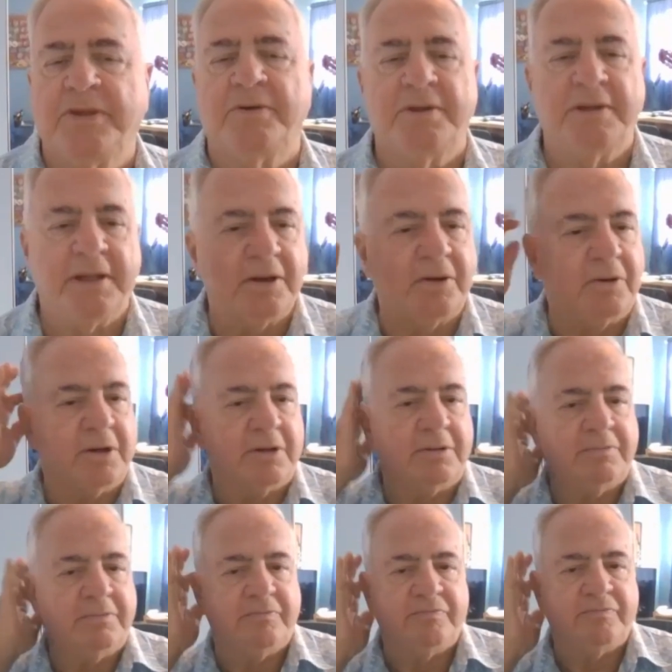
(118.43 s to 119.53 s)
So in that order.
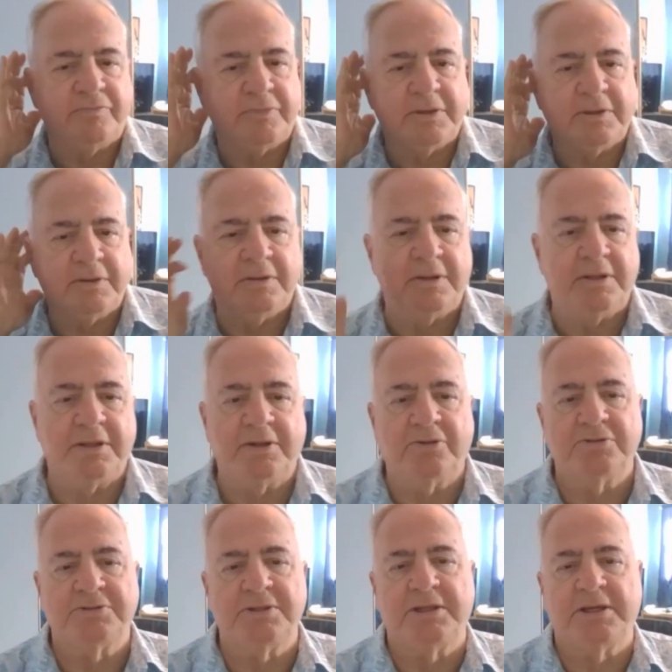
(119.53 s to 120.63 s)
And of
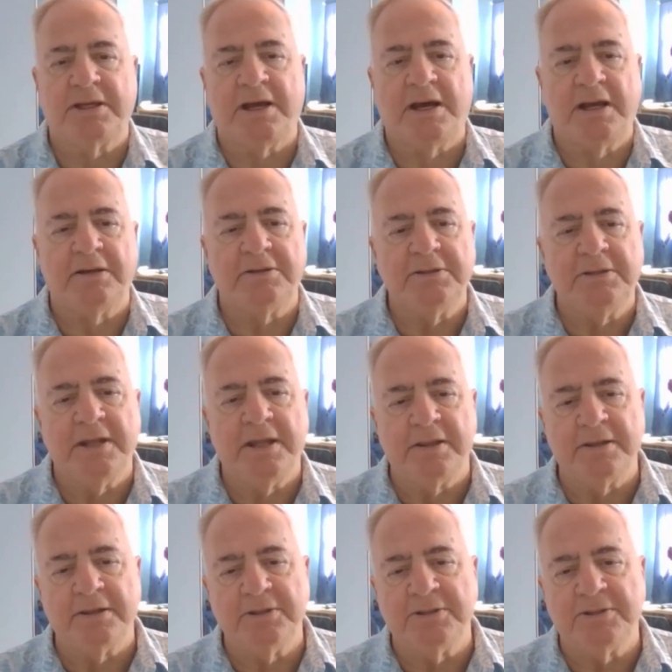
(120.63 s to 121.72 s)
course, then you got Ireland,
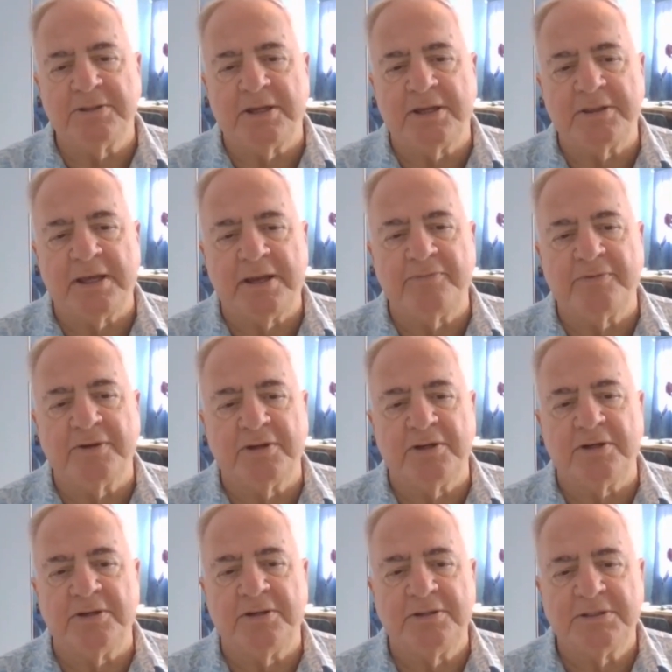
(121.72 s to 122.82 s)
Netherlands, South
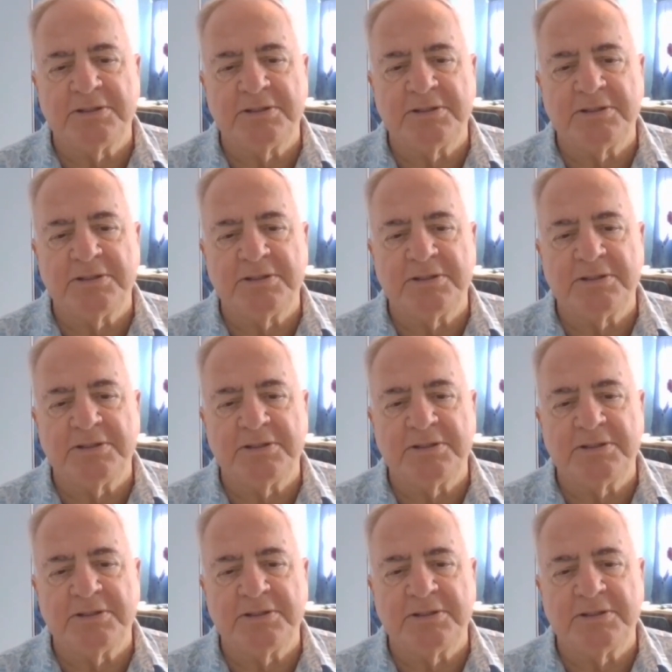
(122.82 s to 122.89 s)
Africa,